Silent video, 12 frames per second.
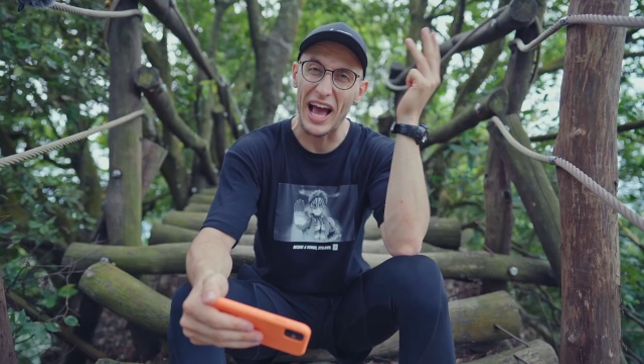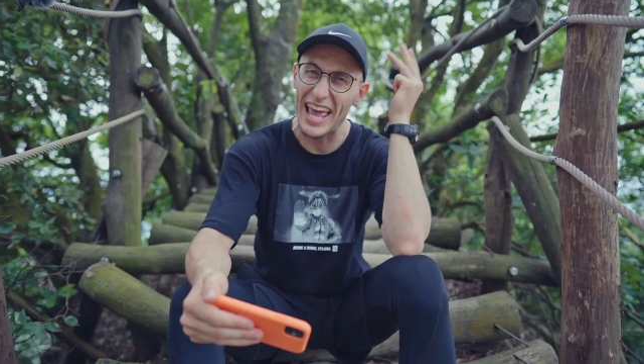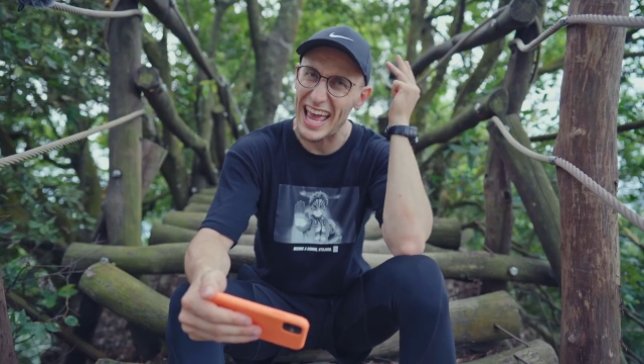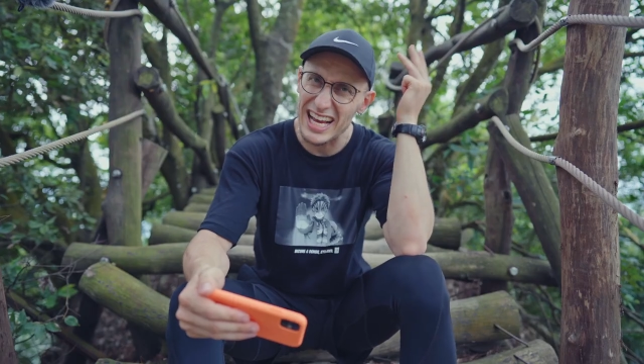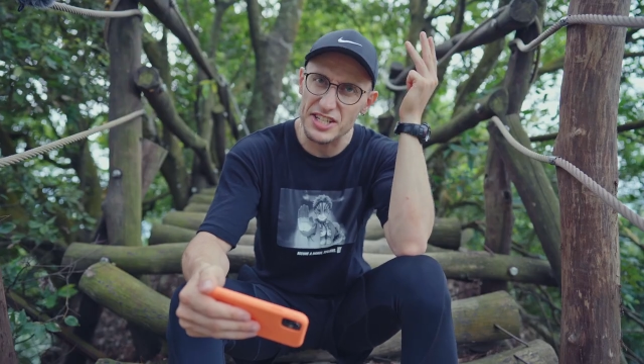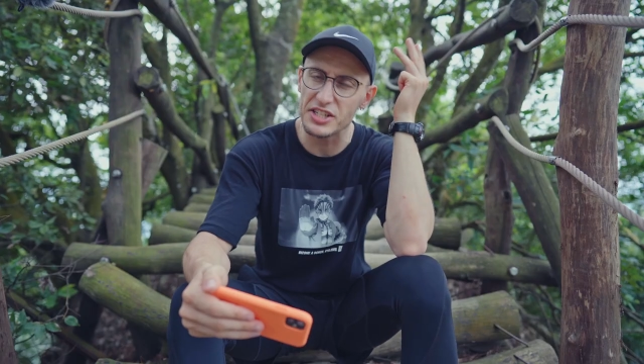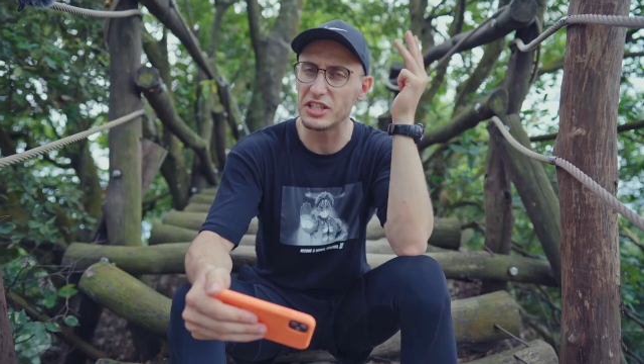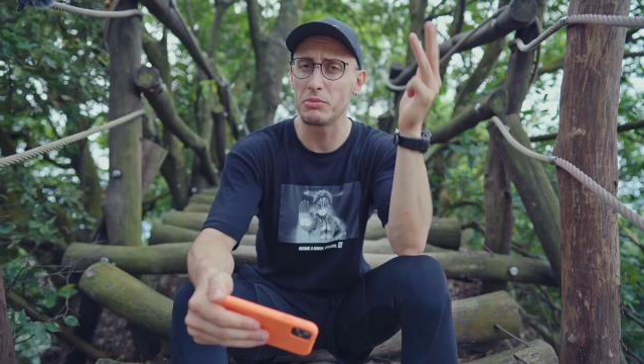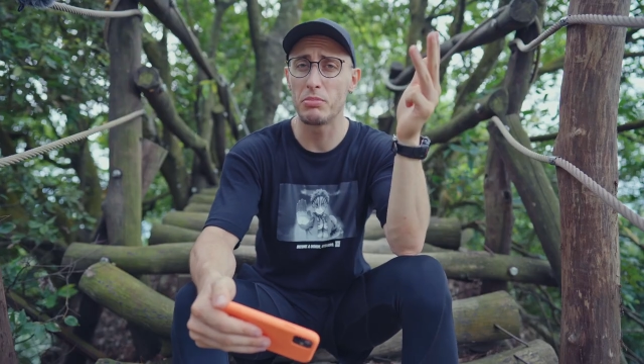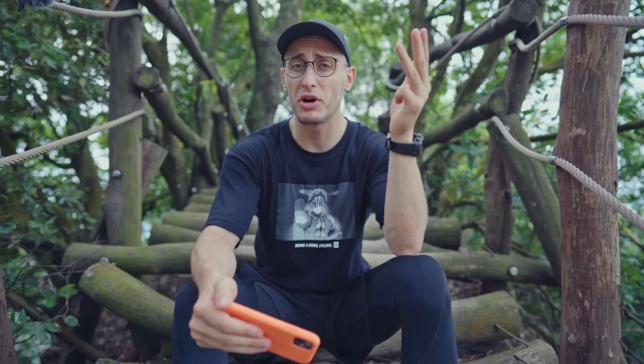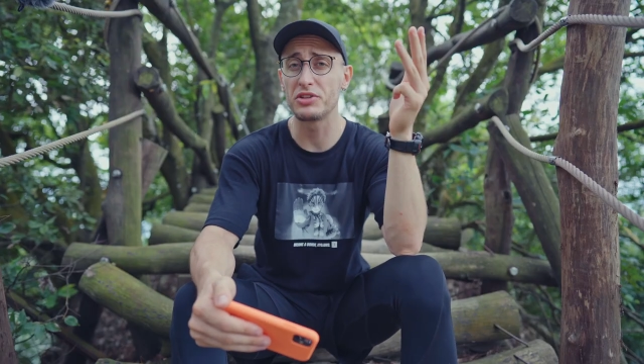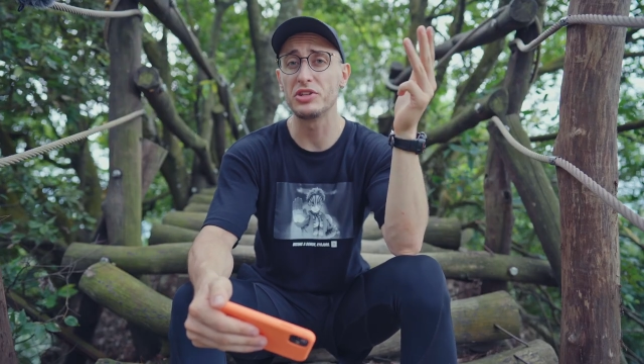I actually
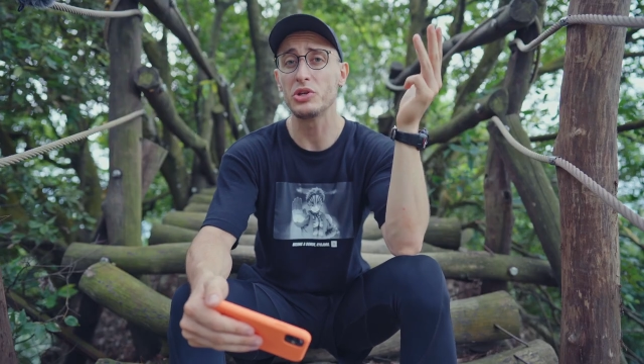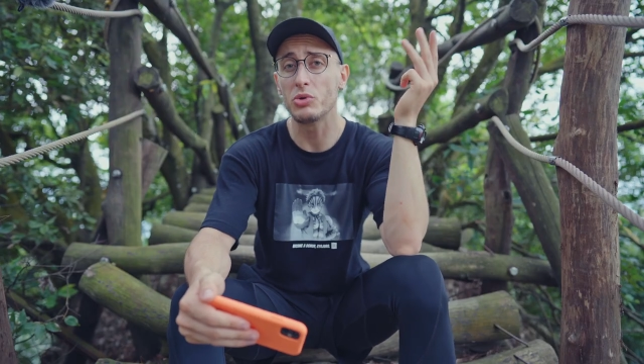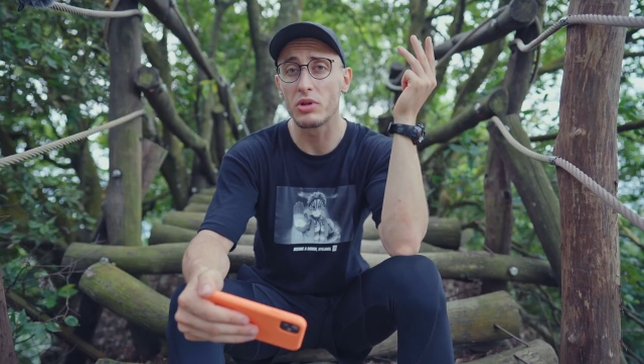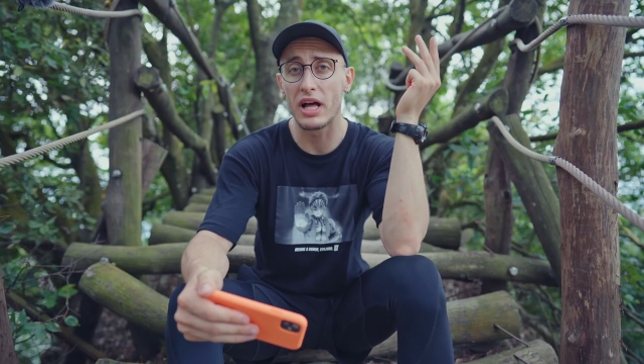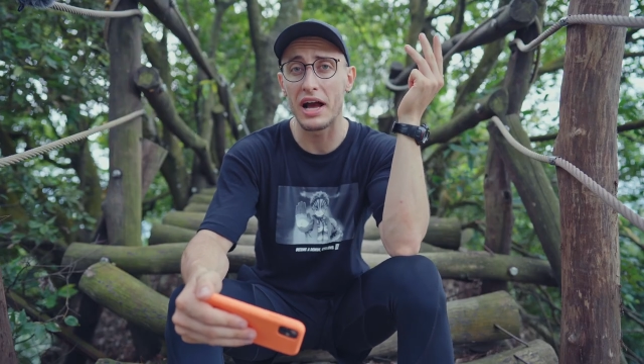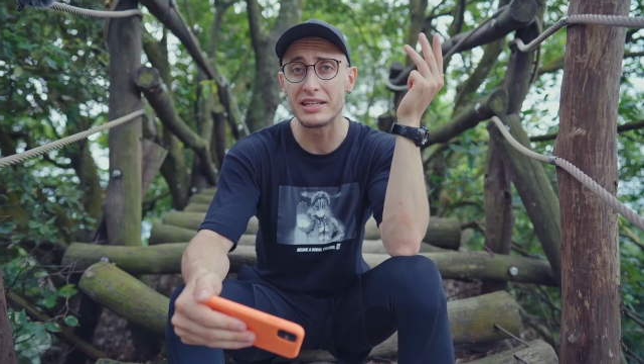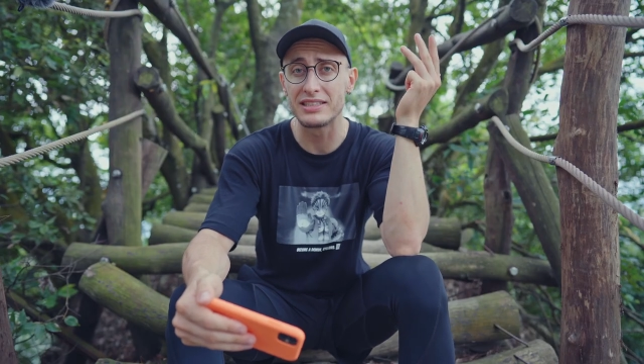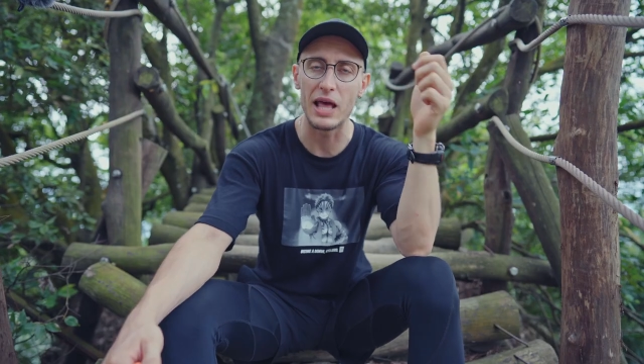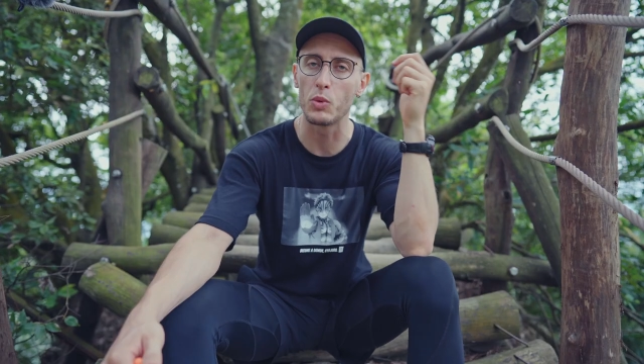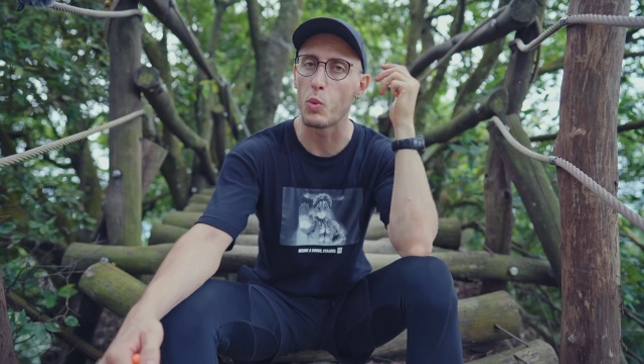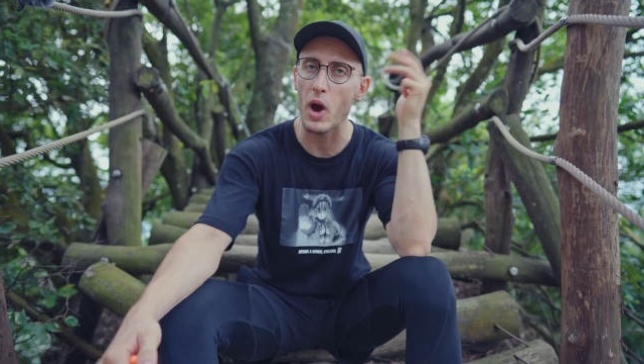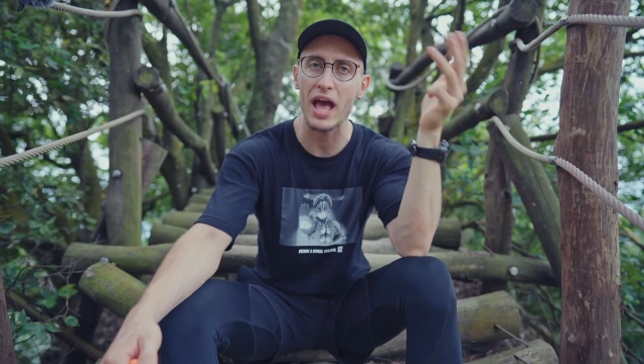bought new lights,
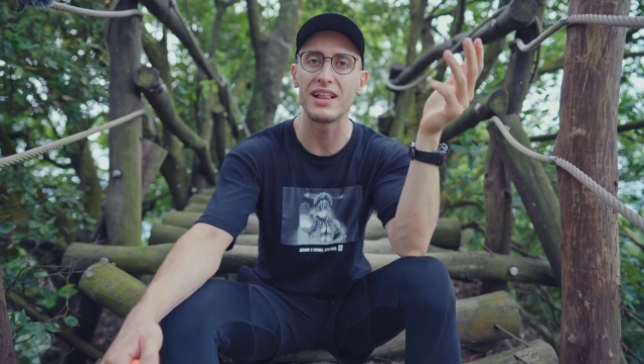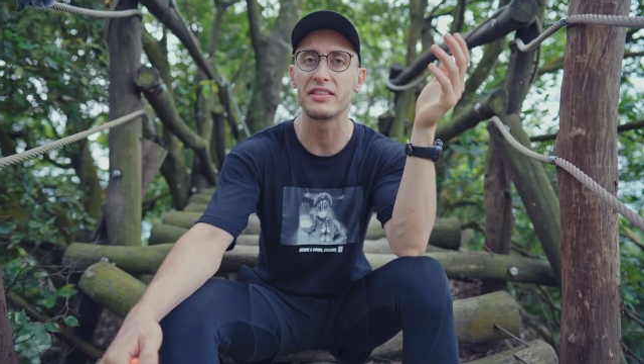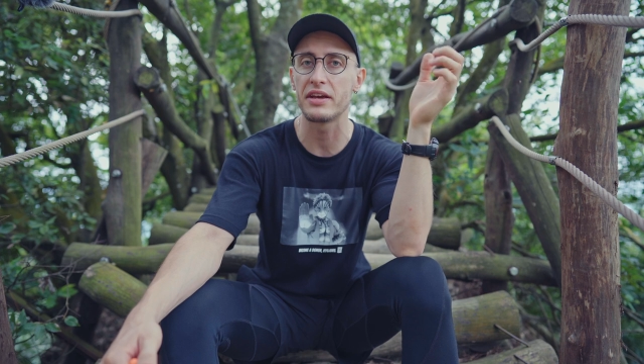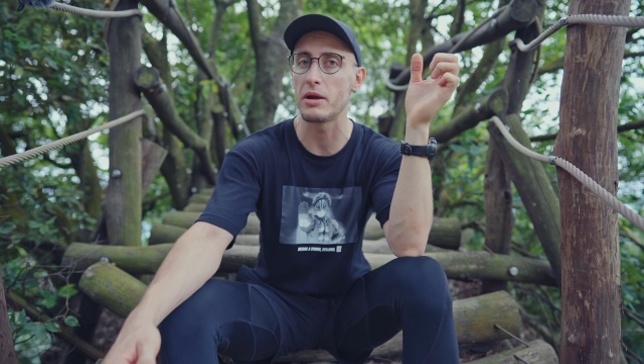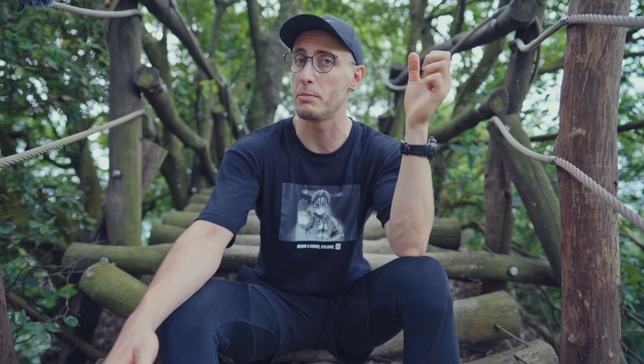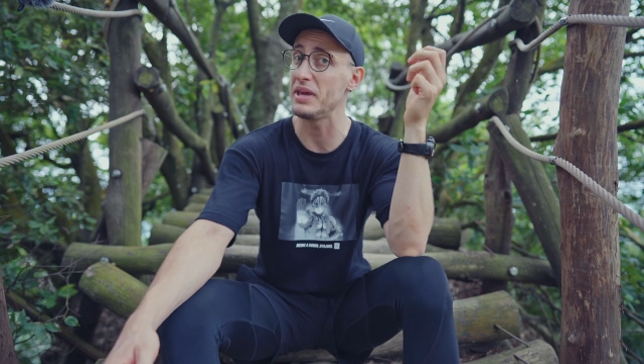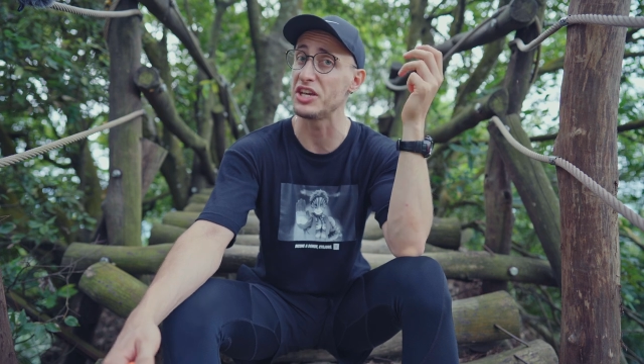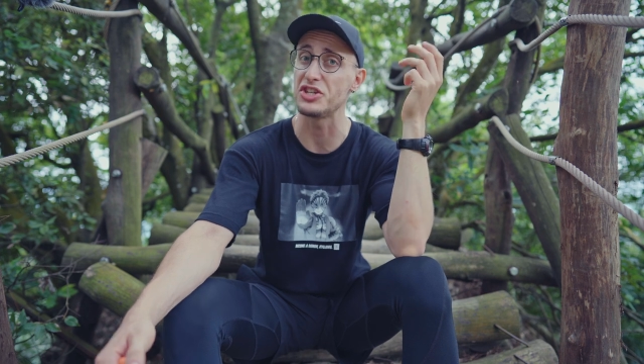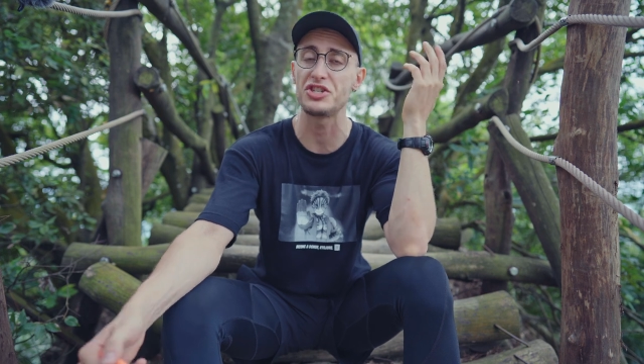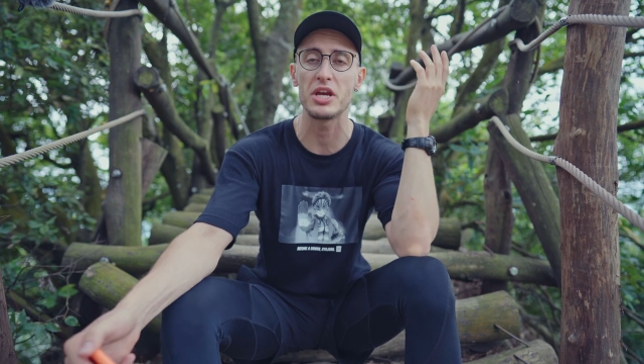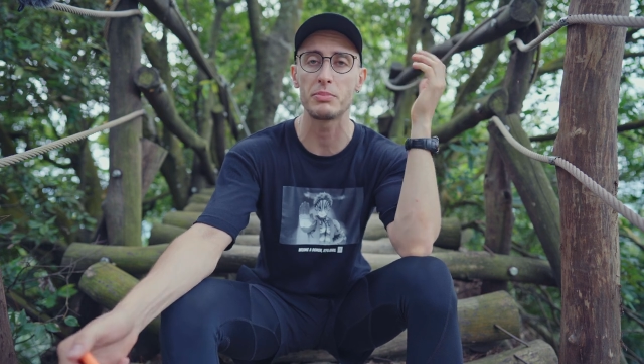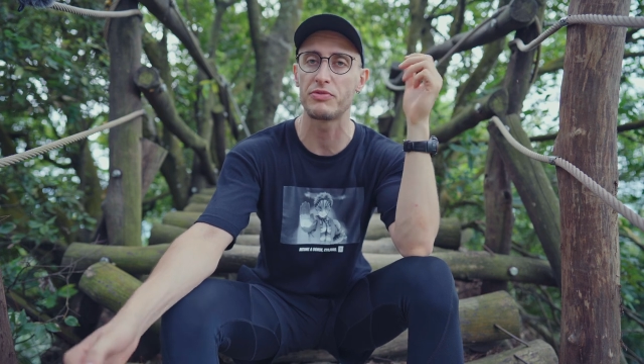and while they're being
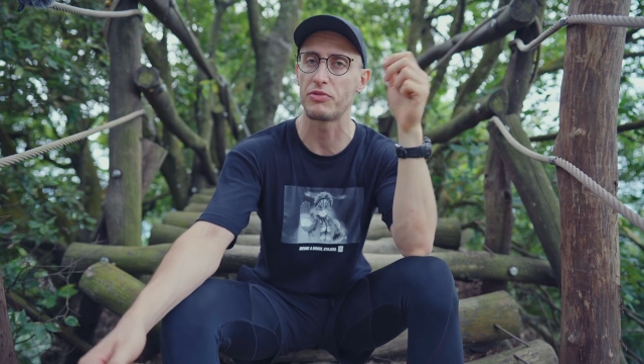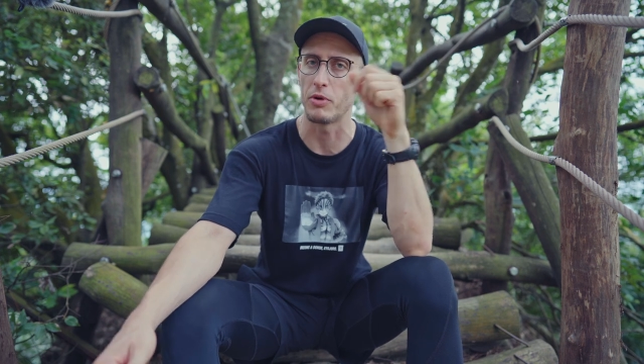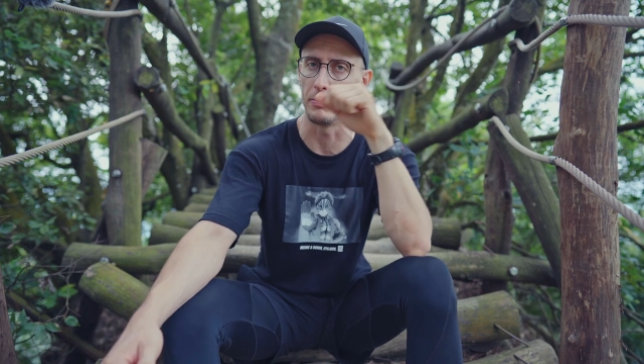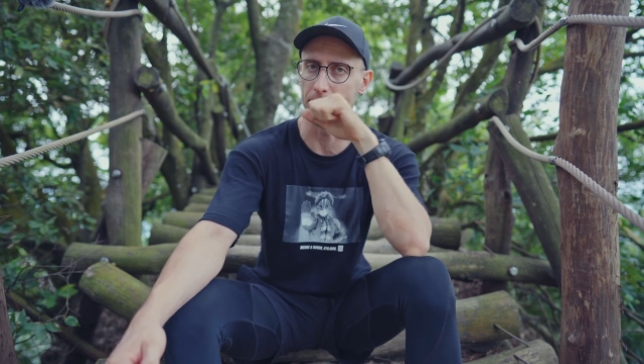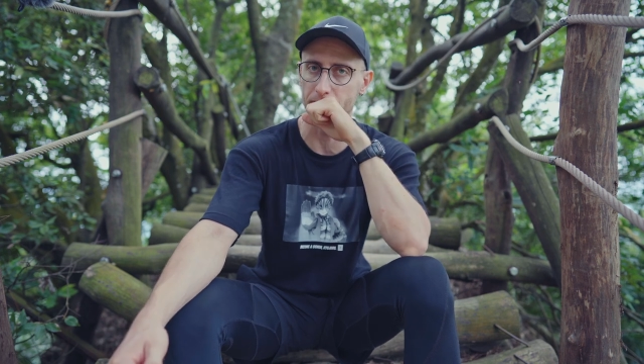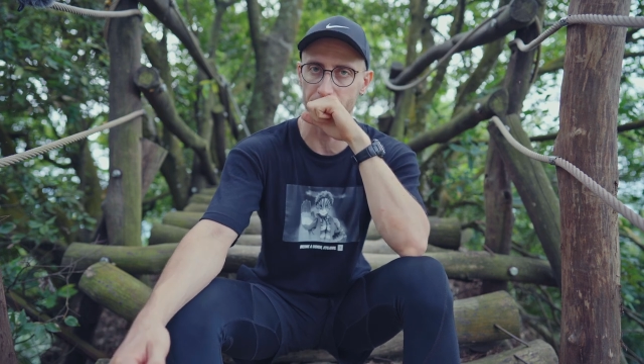shipped from